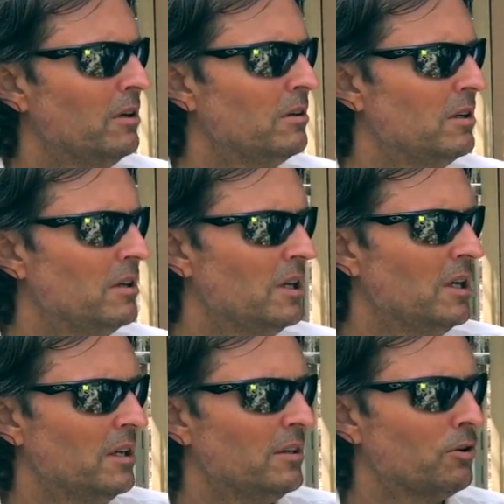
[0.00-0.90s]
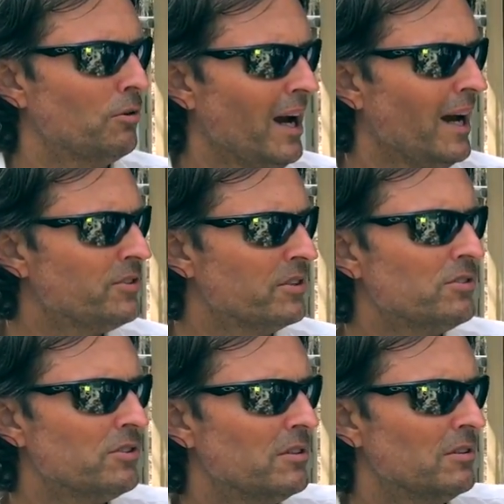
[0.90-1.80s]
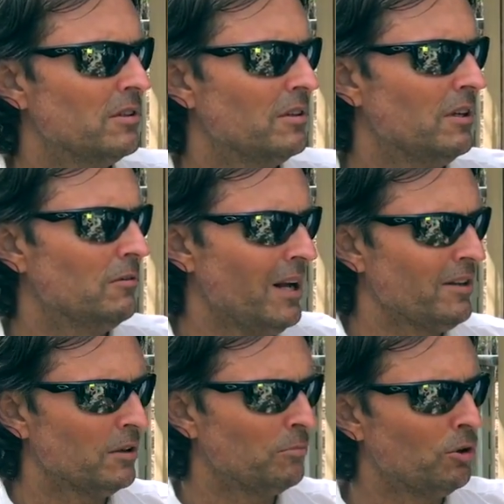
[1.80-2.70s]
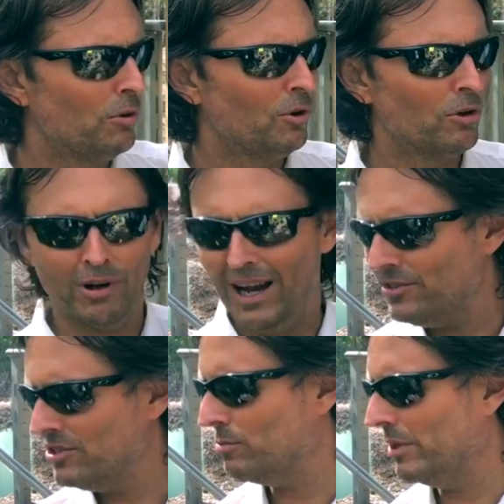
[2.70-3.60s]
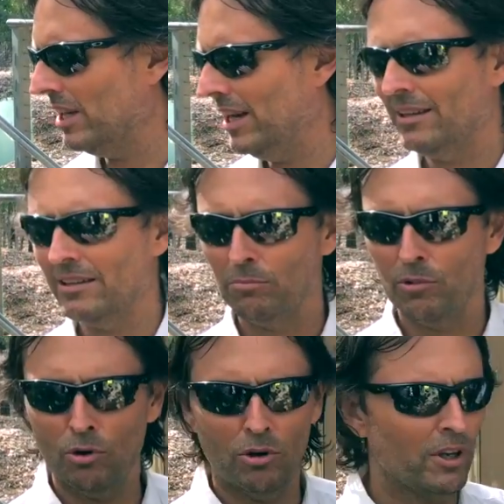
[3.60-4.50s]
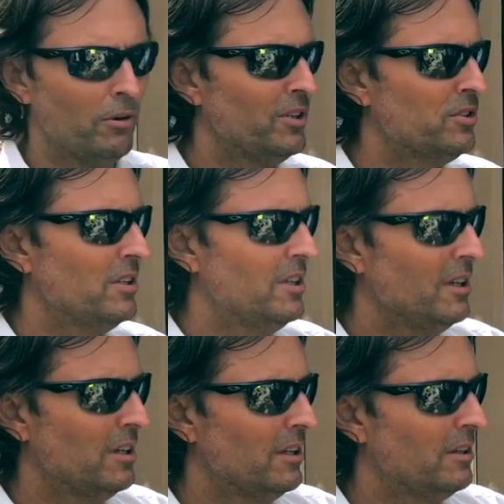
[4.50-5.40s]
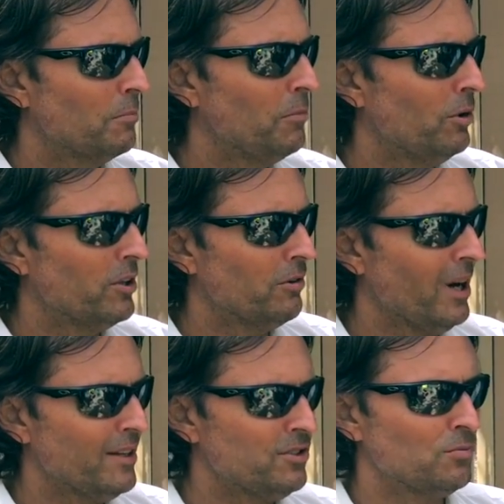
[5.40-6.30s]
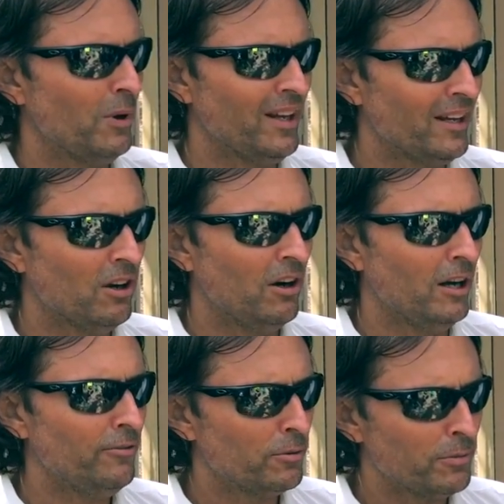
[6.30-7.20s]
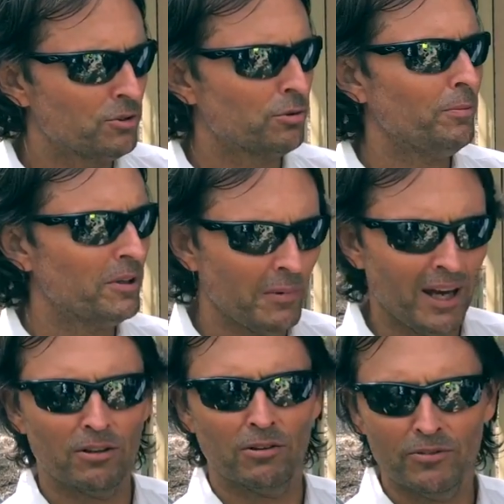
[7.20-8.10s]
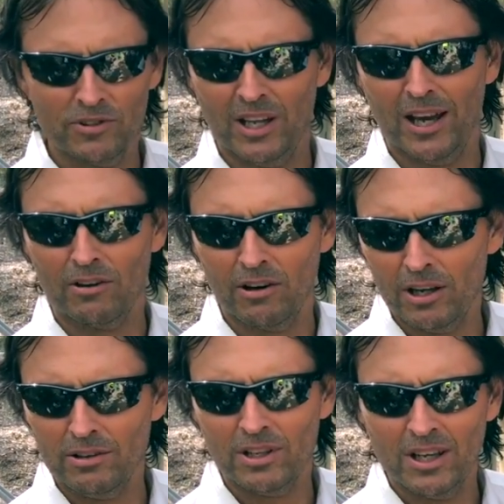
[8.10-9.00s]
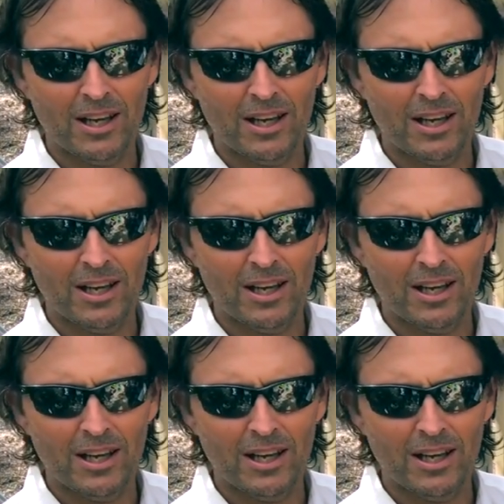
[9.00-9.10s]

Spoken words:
the grasses, the more and more grasses we get, the more there is, the more the grasses, when they die off, will be dropping matter onto that ground.